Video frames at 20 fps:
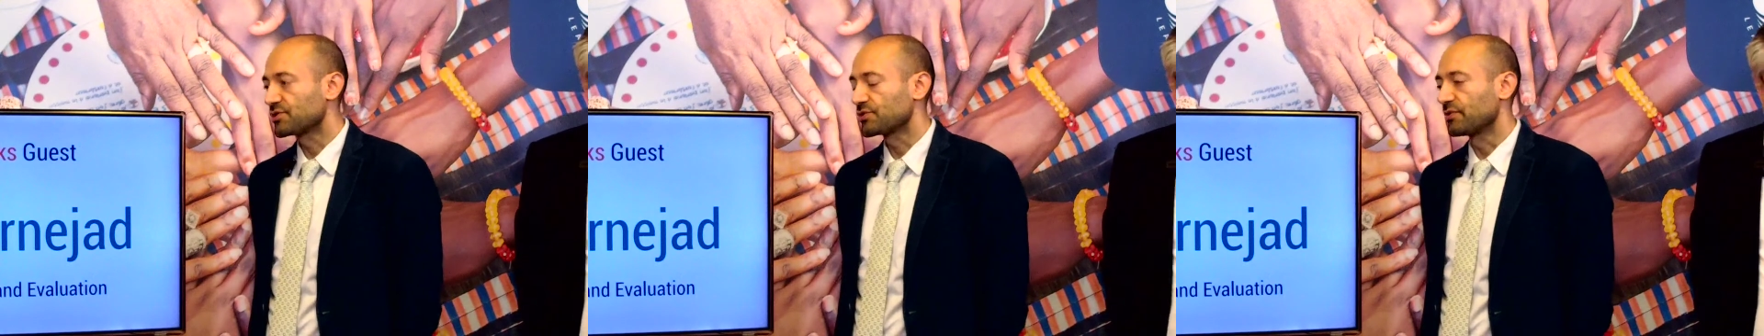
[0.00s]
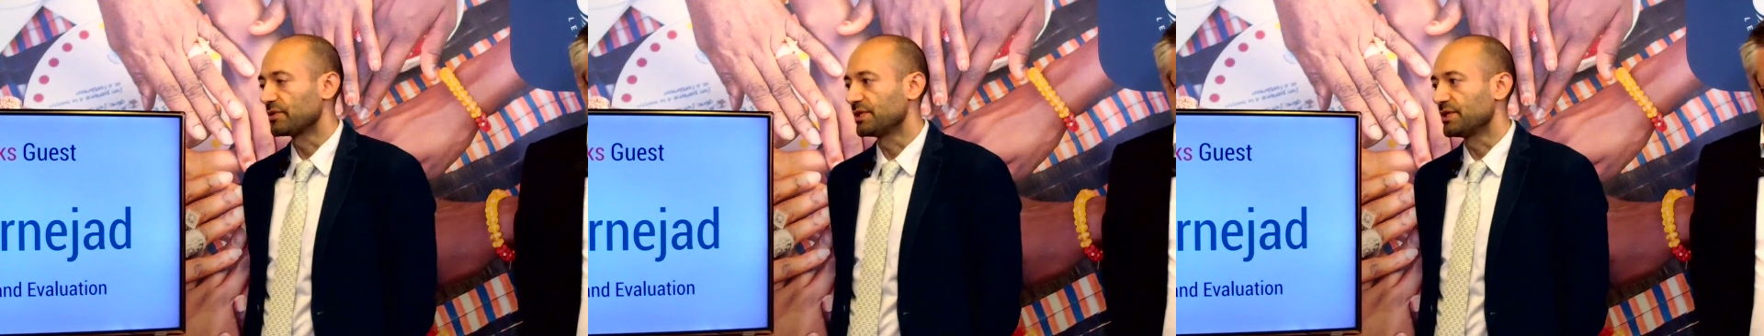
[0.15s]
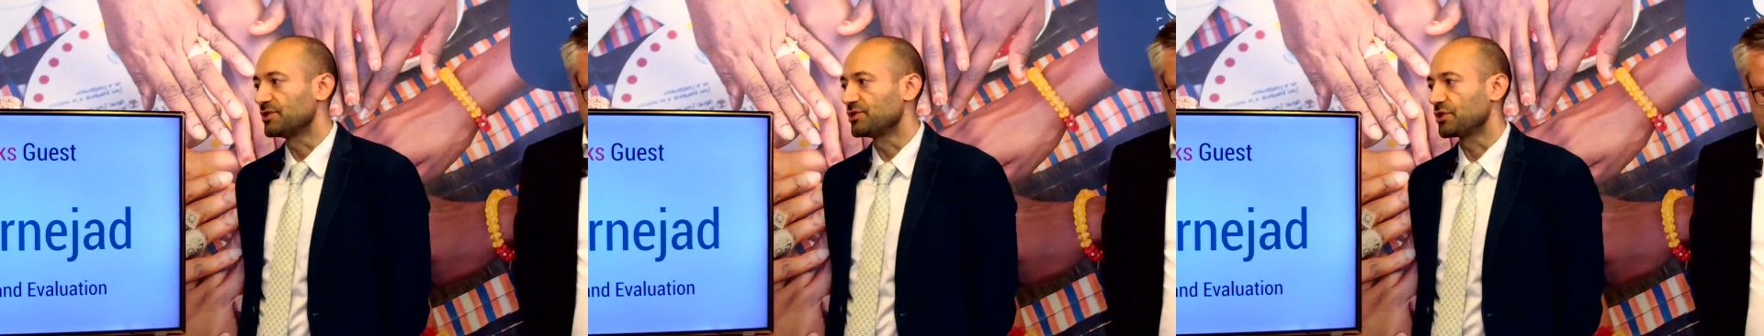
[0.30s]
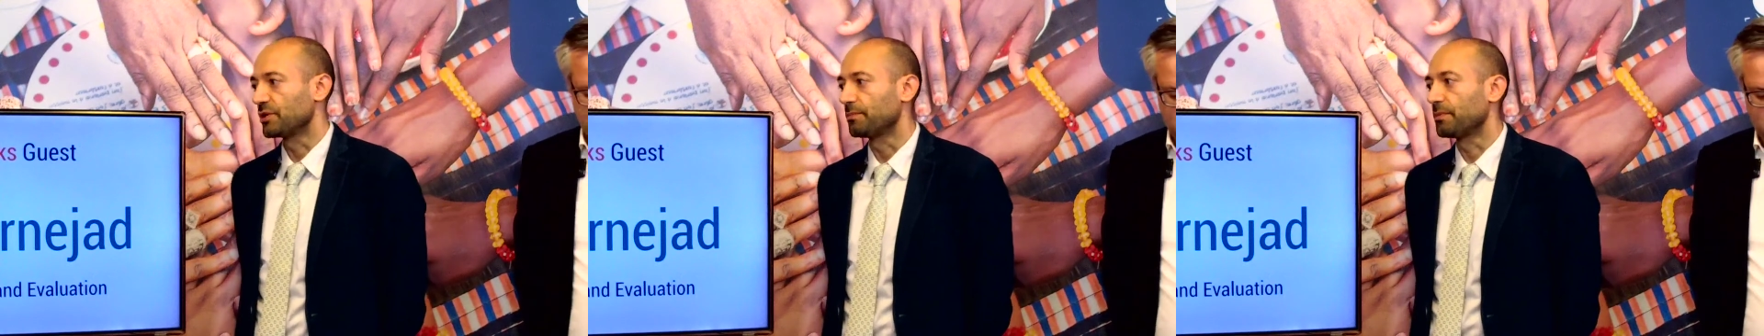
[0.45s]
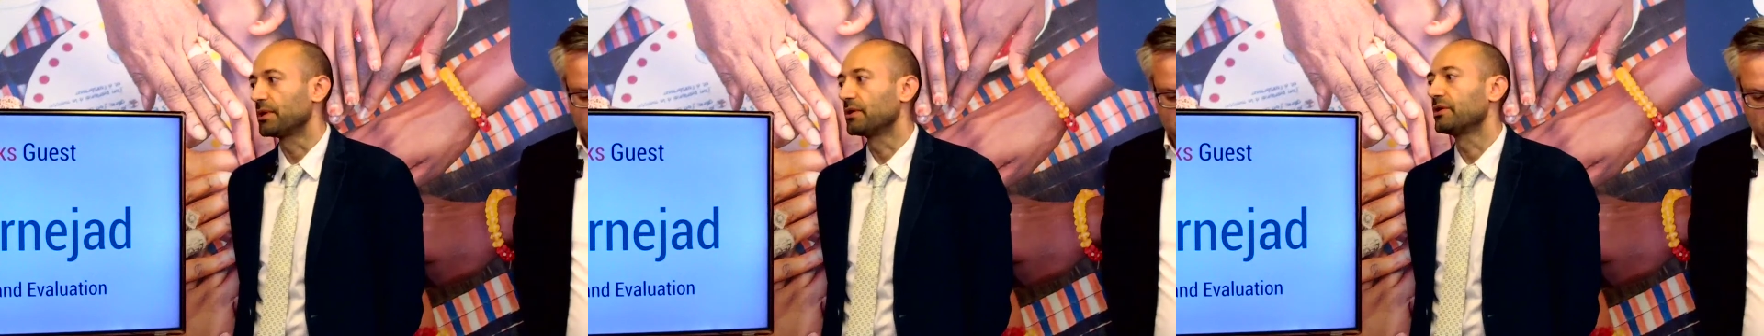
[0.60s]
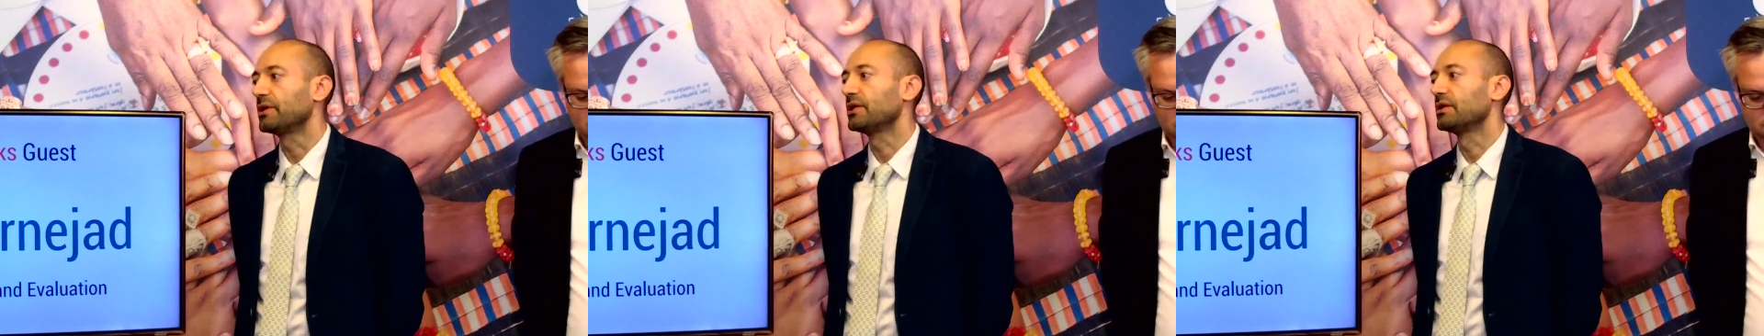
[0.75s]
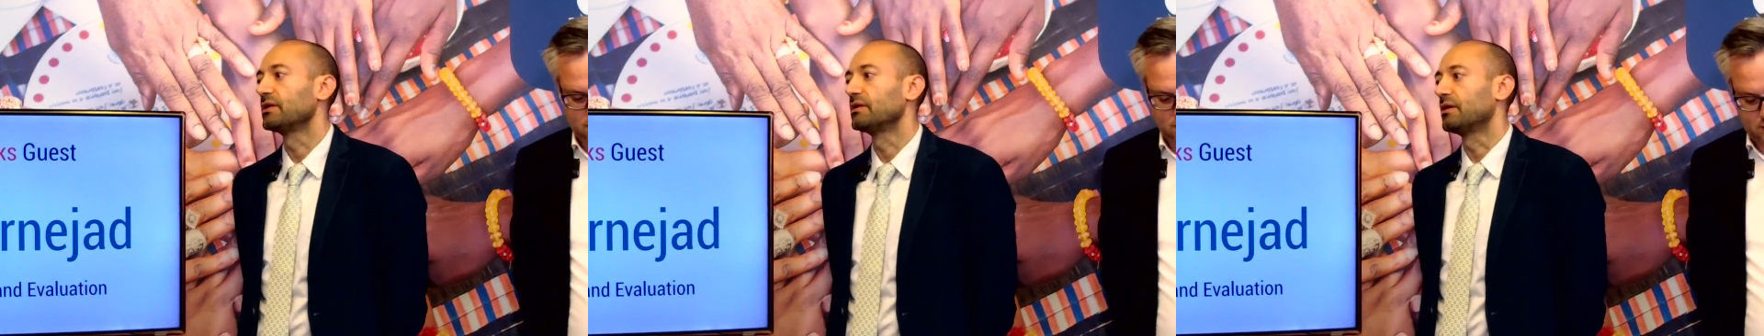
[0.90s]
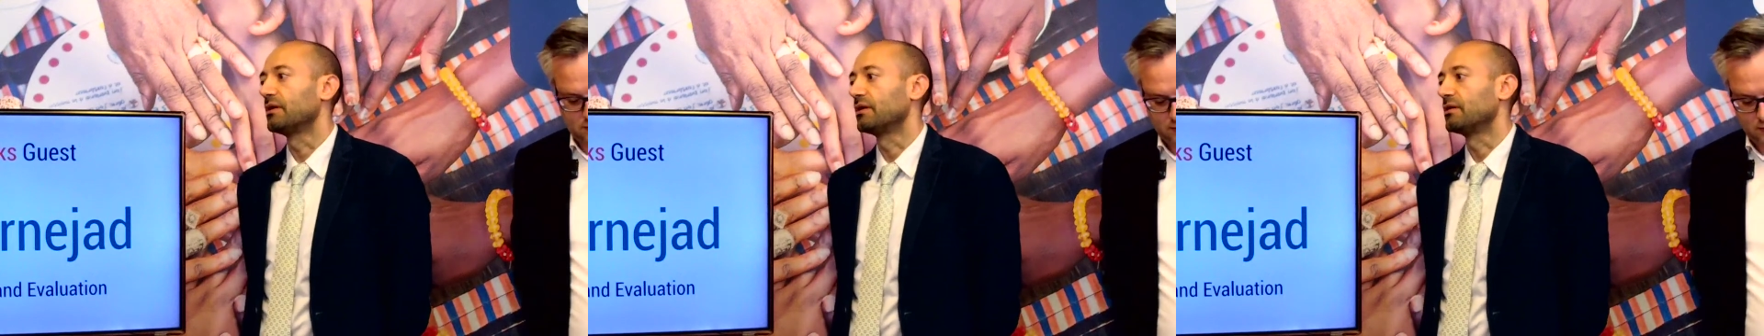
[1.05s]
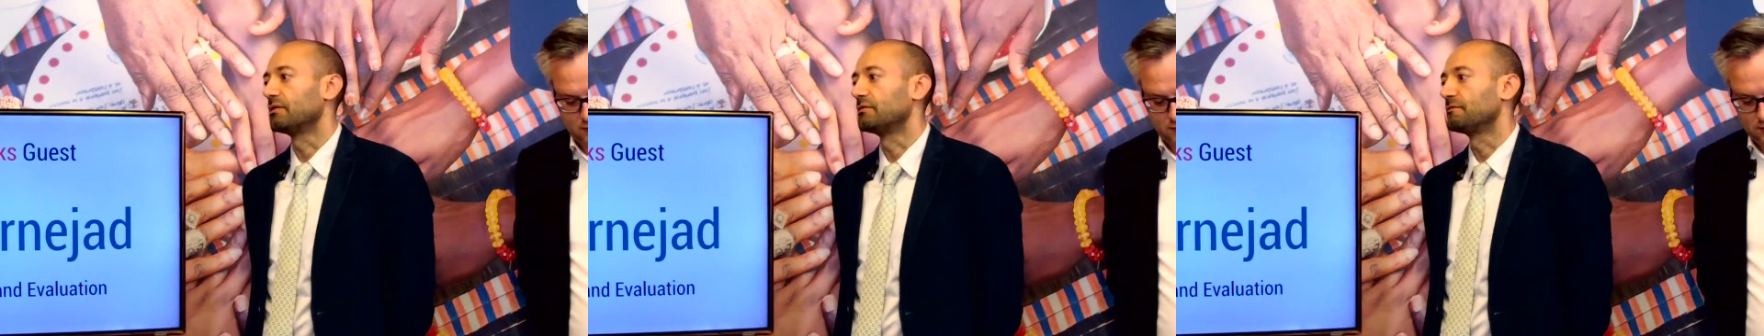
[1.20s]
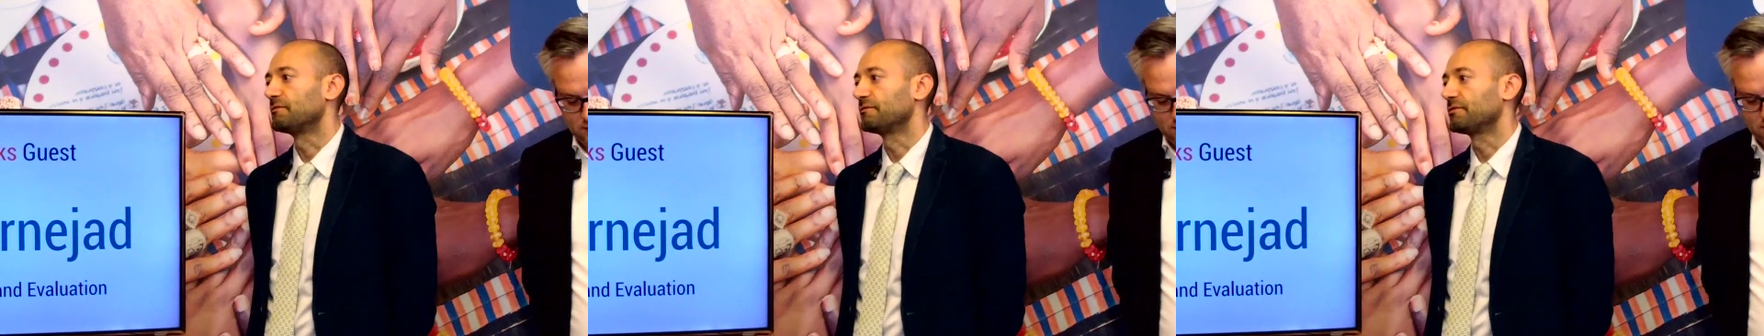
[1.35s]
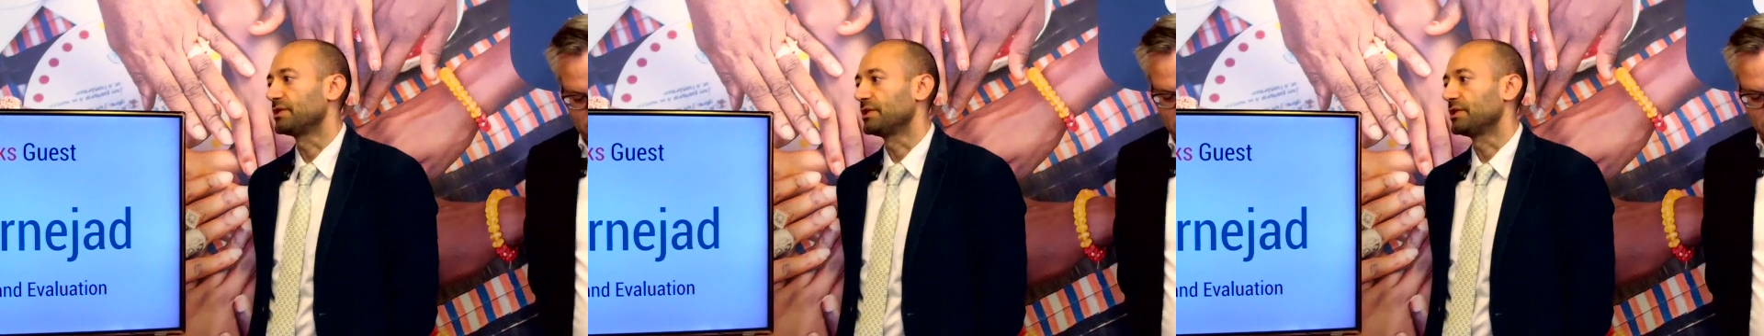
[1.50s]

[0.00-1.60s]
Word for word: strategic period of